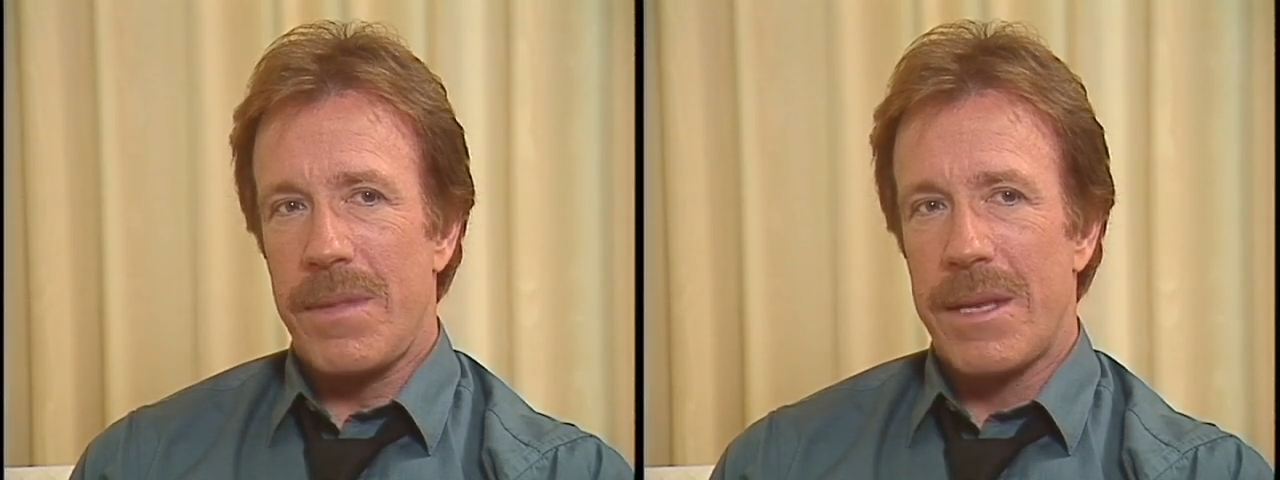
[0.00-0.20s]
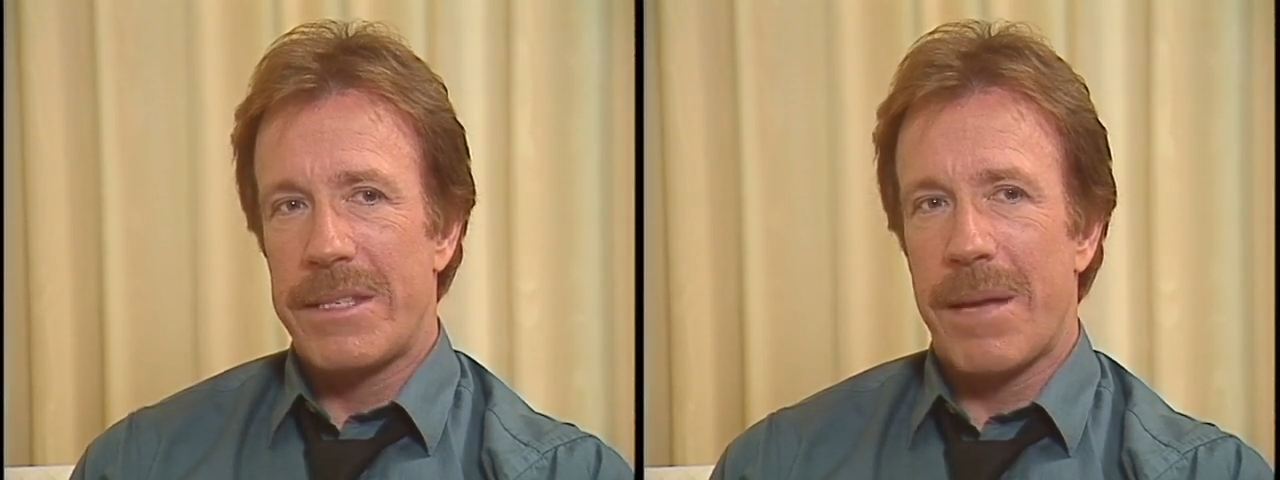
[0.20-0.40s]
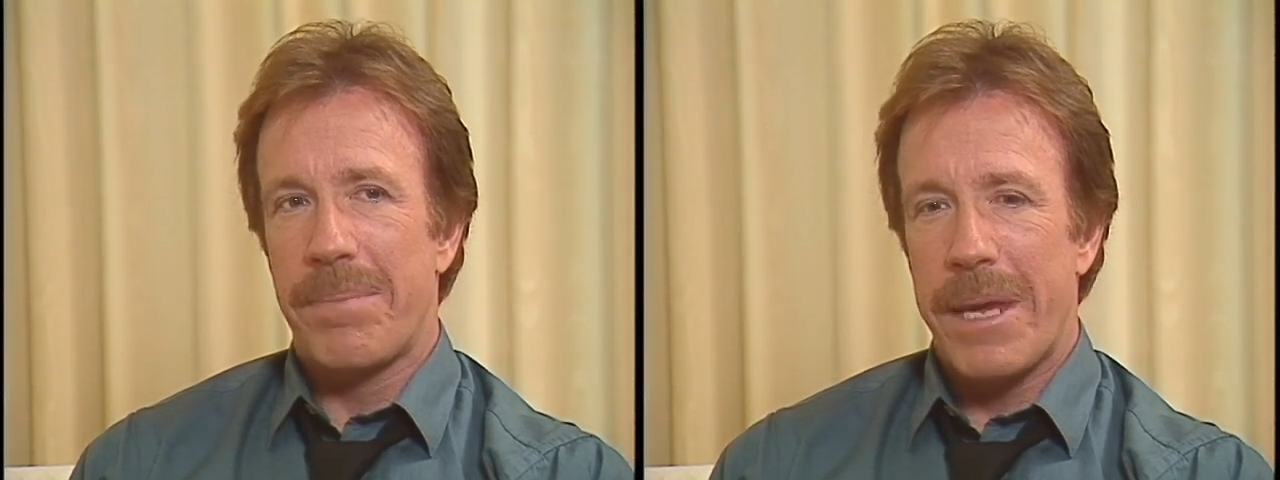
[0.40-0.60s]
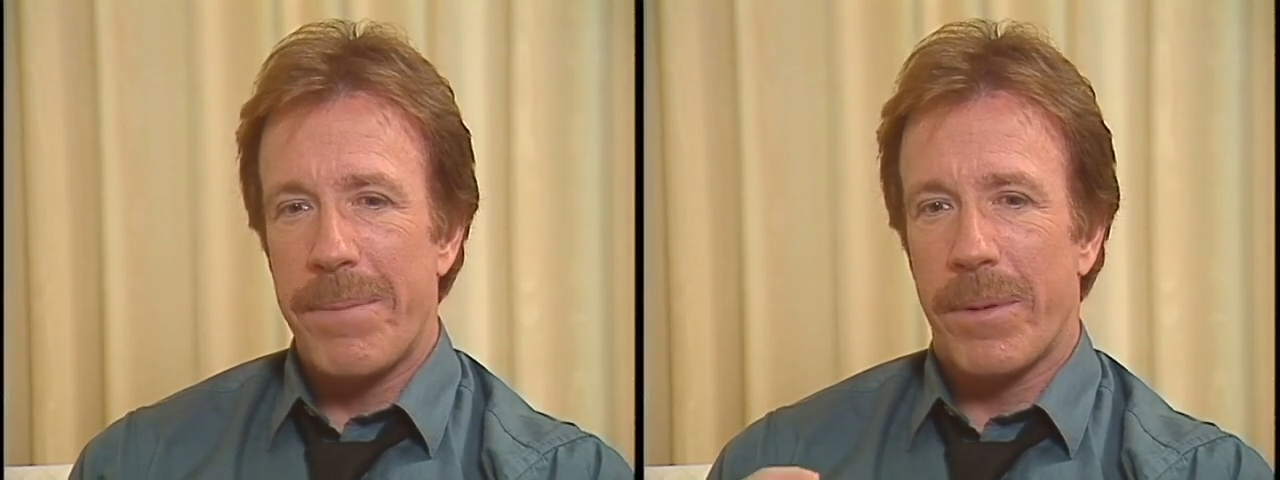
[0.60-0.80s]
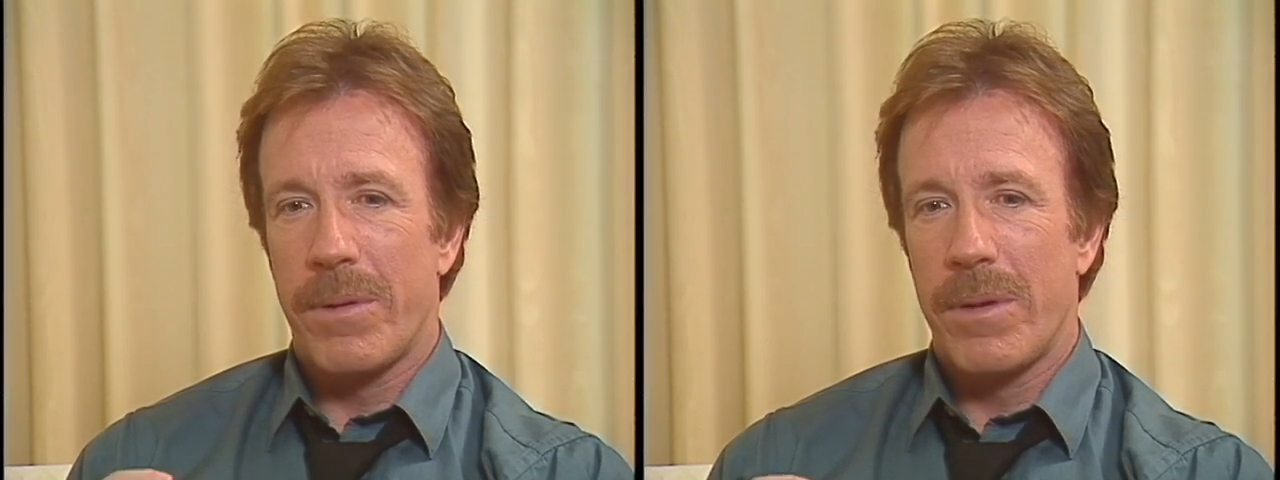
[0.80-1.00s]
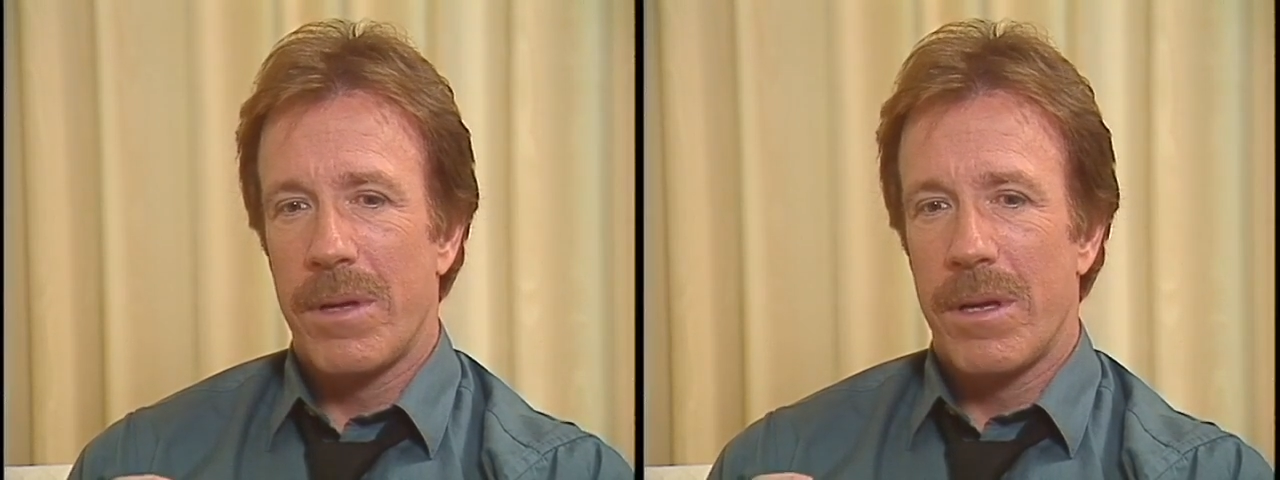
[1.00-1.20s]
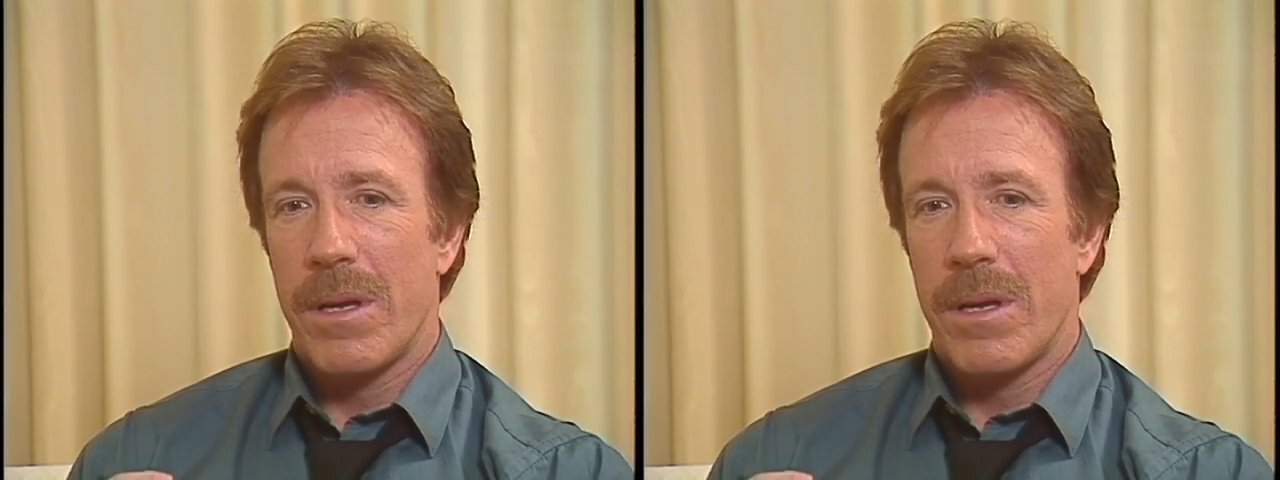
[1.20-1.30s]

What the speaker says: is that people